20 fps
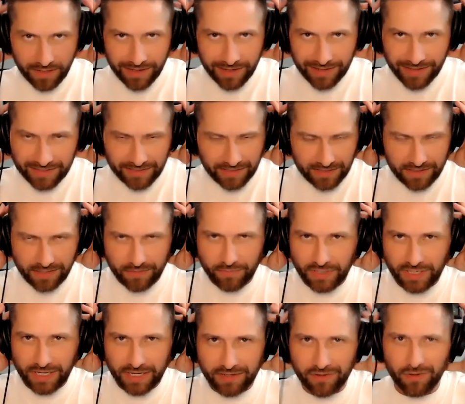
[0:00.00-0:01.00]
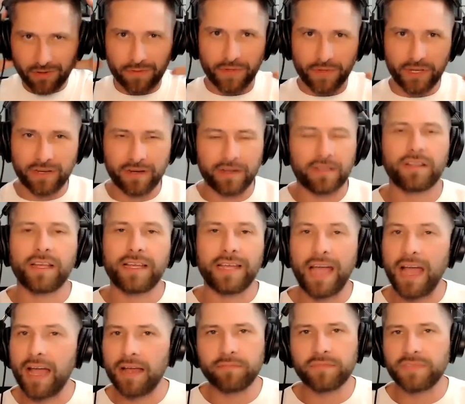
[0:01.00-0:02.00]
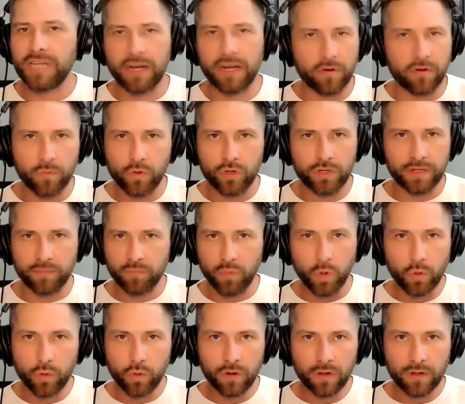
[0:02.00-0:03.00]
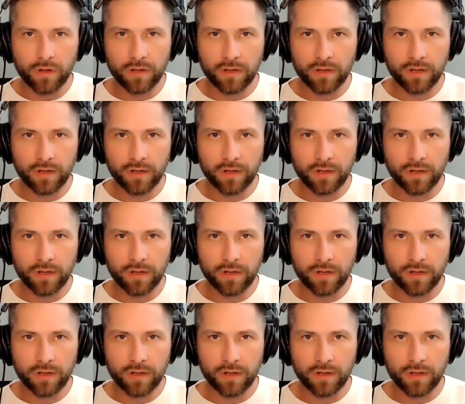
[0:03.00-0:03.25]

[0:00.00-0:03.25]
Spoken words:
unless it's something I know I'm not good at. Like, I'm terrible at pool.